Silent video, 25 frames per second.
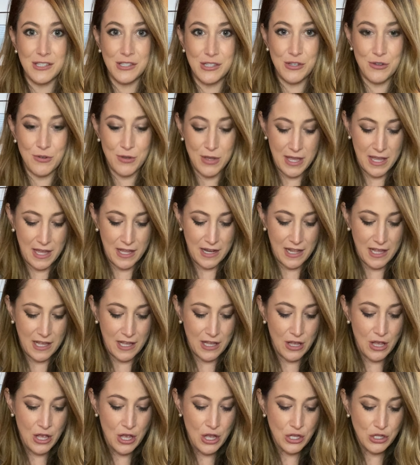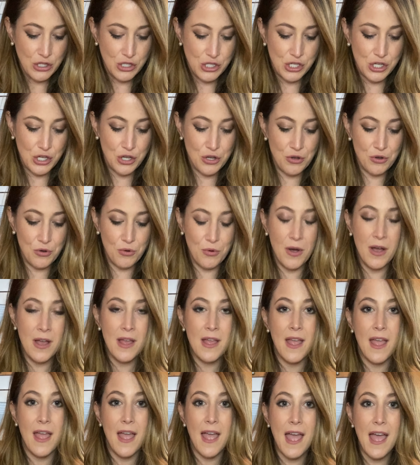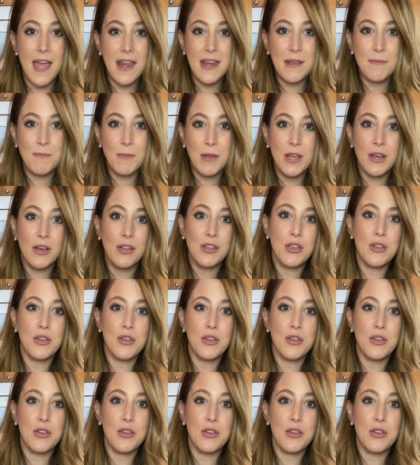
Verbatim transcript: zucchini to any meal.